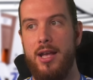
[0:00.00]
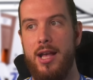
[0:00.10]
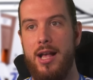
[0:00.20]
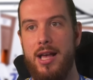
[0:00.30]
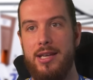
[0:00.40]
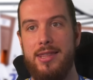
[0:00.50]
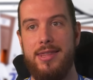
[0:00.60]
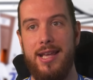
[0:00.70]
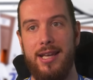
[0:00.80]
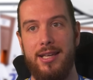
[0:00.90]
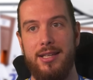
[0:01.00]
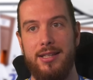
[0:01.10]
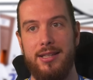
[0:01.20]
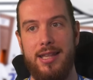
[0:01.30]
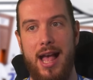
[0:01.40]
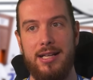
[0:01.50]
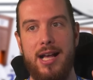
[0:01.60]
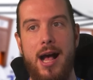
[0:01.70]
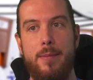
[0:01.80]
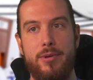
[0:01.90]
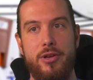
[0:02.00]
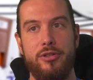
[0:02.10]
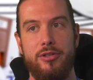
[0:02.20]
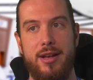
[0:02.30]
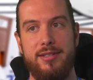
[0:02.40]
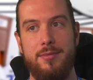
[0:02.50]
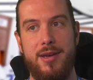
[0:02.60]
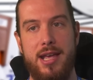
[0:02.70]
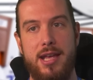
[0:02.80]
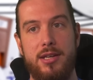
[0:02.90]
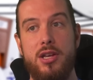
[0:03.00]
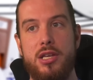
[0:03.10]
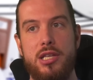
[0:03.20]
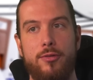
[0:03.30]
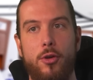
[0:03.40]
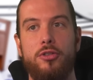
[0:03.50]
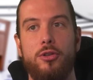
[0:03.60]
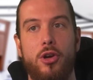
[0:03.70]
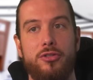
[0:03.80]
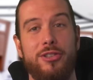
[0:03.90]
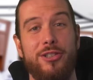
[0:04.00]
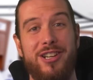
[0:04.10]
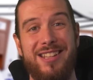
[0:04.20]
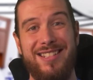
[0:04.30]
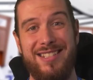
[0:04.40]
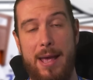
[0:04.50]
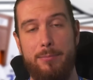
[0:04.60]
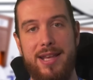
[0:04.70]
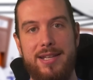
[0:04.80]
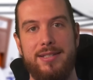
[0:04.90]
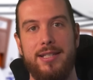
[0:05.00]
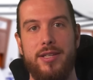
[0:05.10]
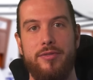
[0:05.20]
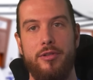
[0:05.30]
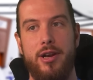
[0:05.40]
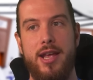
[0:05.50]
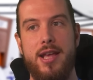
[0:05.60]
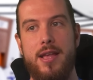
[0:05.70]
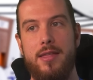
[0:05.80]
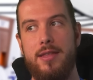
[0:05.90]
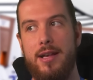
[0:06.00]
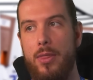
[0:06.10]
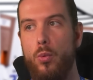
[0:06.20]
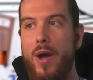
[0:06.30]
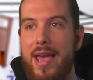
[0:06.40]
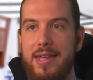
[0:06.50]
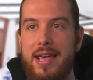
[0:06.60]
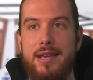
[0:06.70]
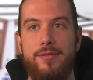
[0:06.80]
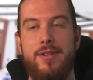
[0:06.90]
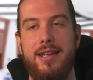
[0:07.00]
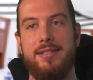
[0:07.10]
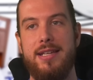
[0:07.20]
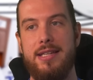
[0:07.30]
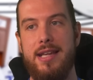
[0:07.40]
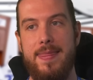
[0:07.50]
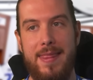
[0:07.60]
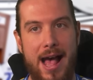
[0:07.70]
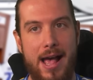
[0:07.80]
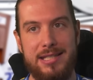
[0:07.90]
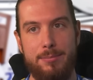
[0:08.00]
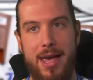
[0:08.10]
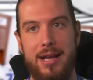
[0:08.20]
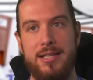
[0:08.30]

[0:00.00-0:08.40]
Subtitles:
And I think that can't be underestimated. You've also got to look at the set-piece delivery, the way that he fits in that aspect.